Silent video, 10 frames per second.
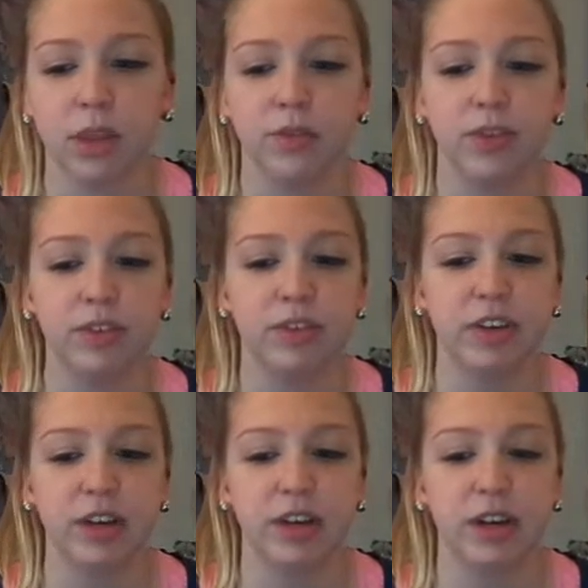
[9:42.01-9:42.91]

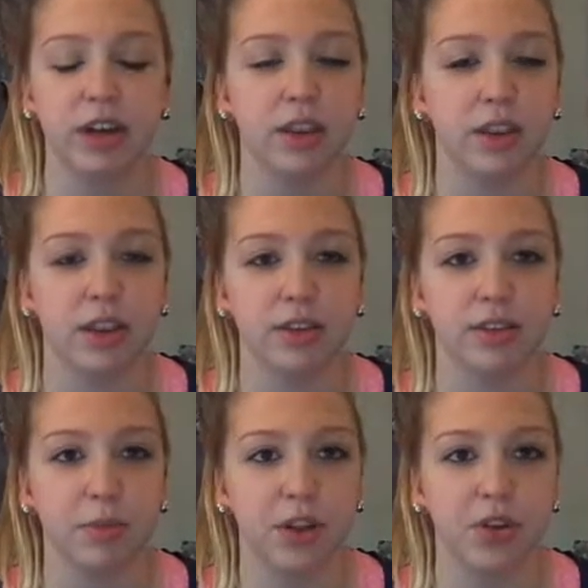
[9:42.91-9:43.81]
15,
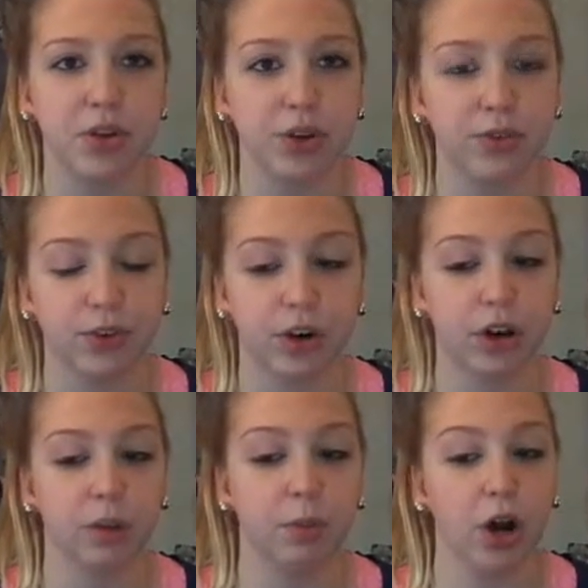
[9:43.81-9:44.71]
something you look for
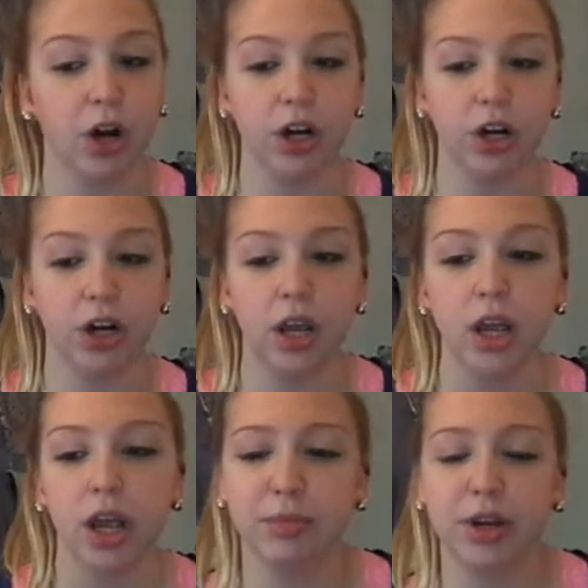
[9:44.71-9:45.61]
in a partner.
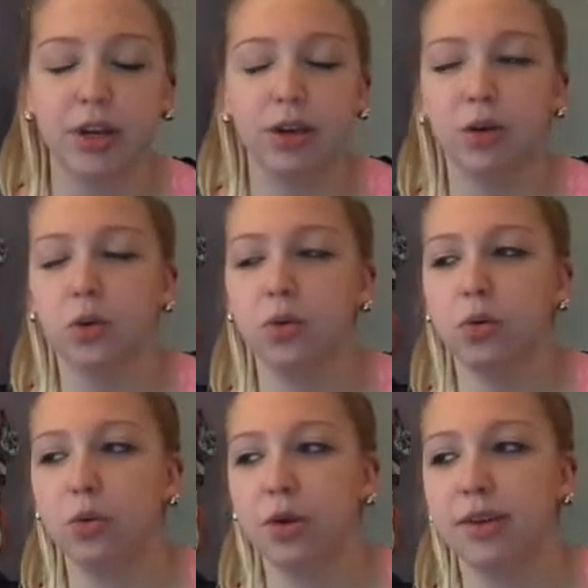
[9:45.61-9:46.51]
Somebody
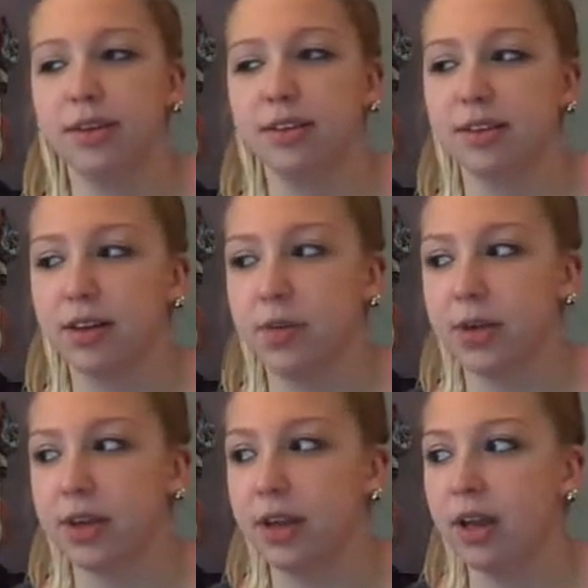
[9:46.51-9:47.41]
who is going to
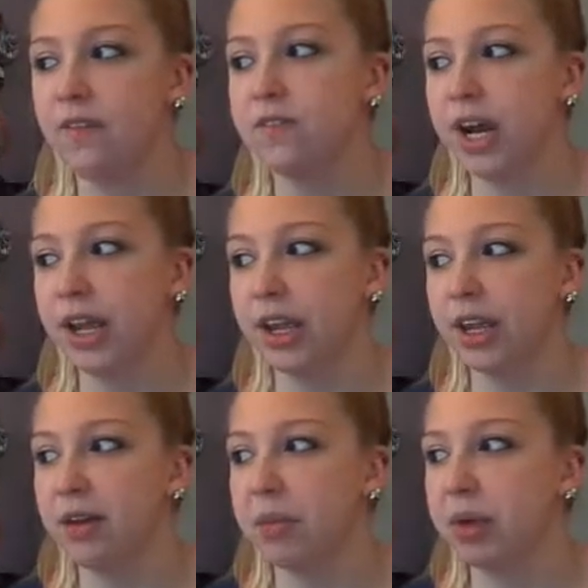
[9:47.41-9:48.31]
be
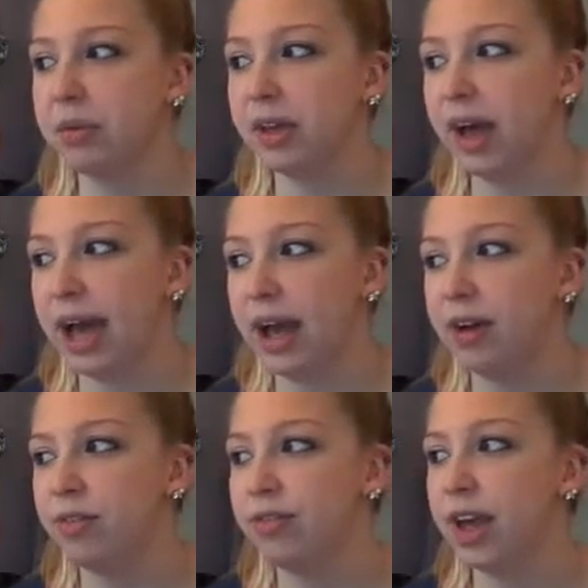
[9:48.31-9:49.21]
funny and make me
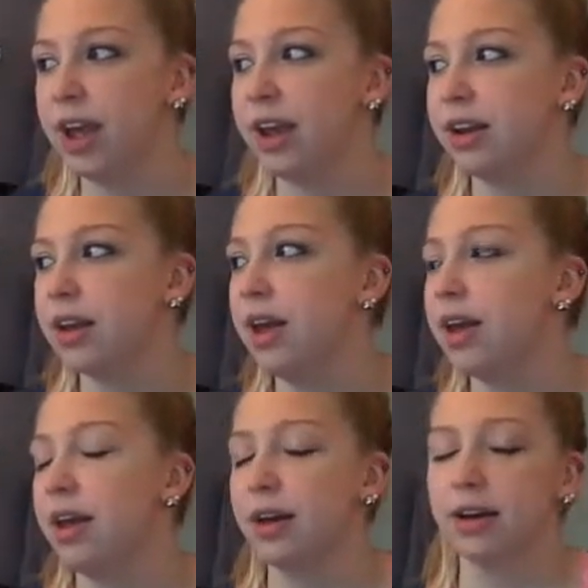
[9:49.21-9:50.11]
laugh and
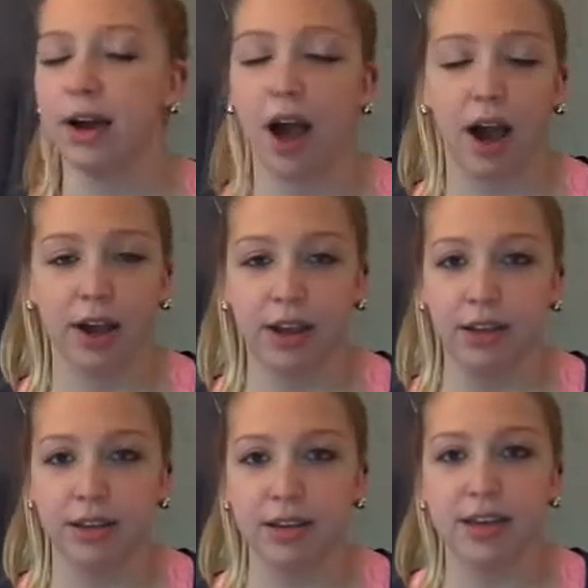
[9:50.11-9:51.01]

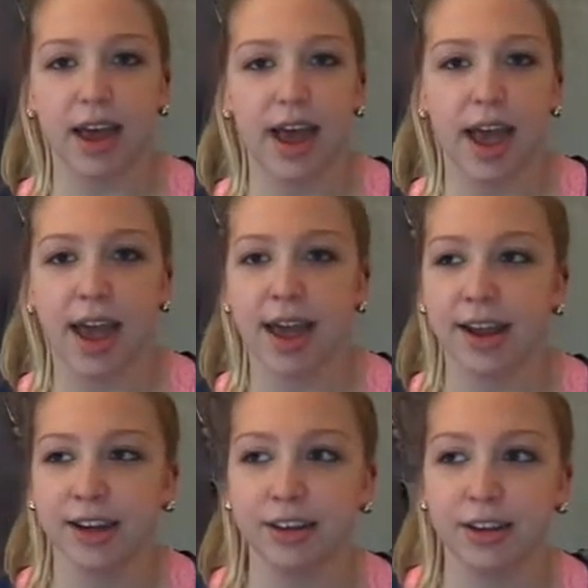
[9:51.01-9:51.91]
kind
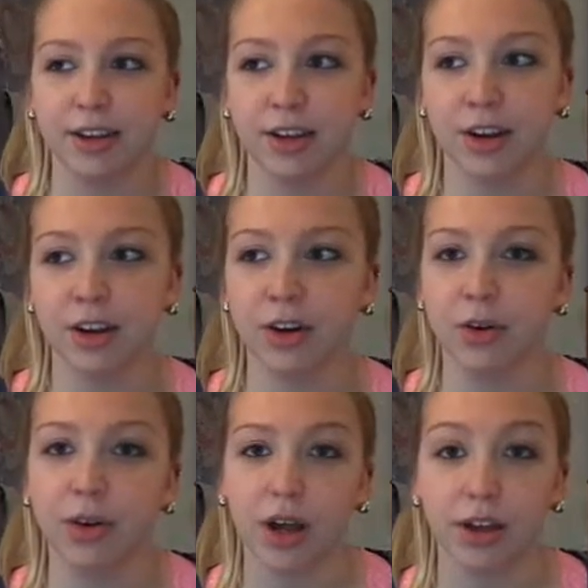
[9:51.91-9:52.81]
and, you
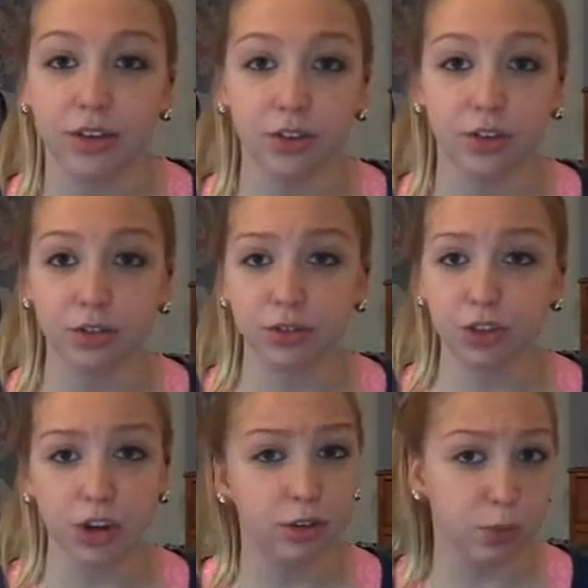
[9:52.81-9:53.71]
know,
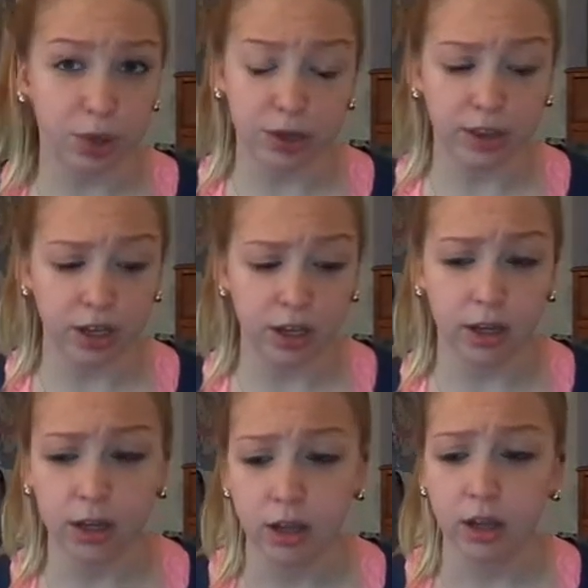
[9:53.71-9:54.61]
trustworthy,